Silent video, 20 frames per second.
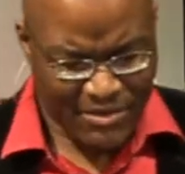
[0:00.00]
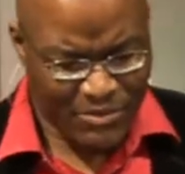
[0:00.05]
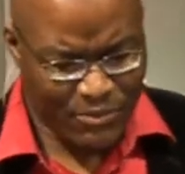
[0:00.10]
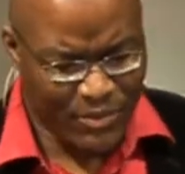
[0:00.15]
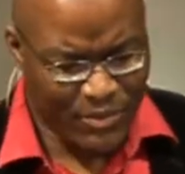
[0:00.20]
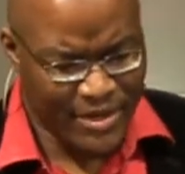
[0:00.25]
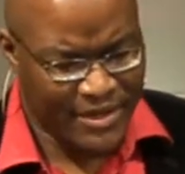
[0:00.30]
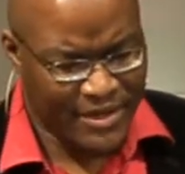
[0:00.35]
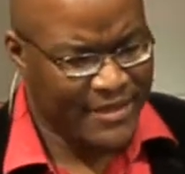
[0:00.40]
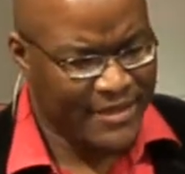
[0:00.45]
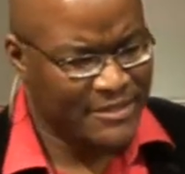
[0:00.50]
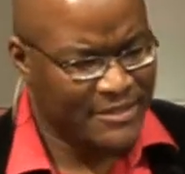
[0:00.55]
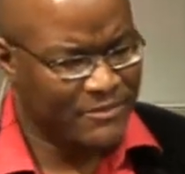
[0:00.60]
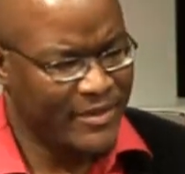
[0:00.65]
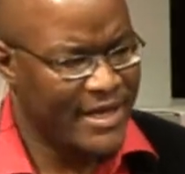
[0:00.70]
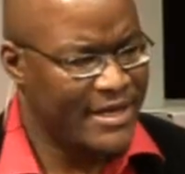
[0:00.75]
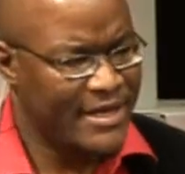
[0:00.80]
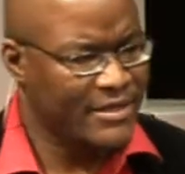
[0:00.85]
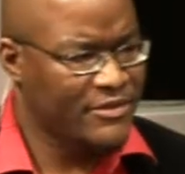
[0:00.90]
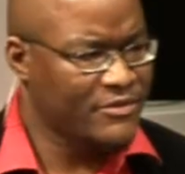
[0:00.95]
one of the things
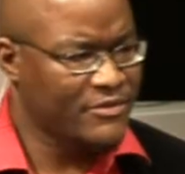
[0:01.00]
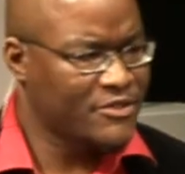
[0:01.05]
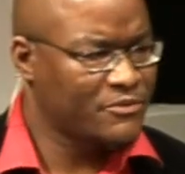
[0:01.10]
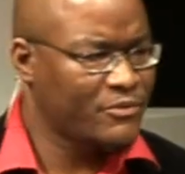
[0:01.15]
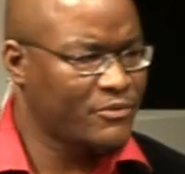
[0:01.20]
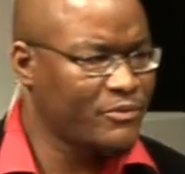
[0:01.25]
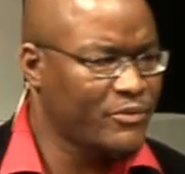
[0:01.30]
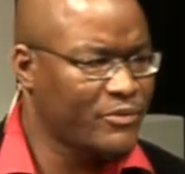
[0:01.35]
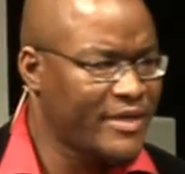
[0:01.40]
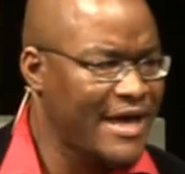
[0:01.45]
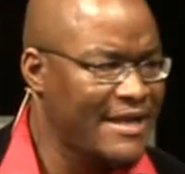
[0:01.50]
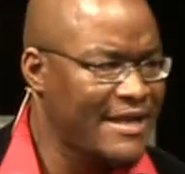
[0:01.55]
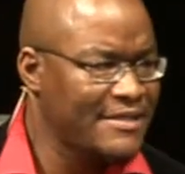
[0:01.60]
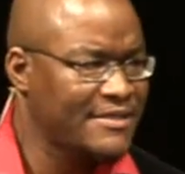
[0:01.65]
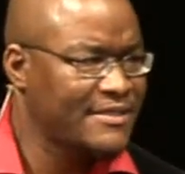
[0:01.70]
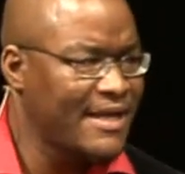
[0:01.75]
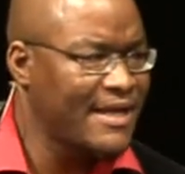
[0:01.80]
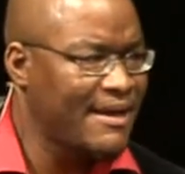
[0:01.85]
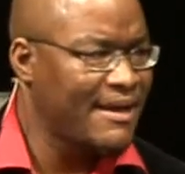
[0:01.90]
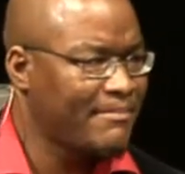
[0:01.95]
we got to do is we got to
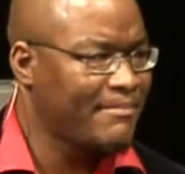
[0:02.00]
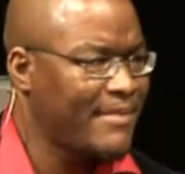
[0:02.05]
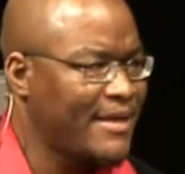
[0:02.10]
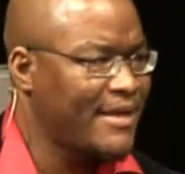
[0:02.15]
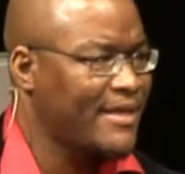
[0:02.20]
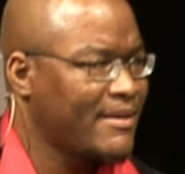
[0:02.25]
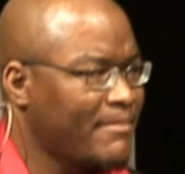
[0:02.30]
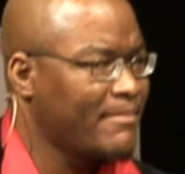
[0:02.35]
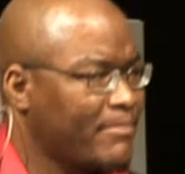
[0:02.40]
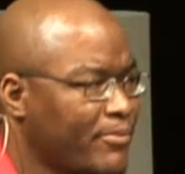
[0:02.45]
stop making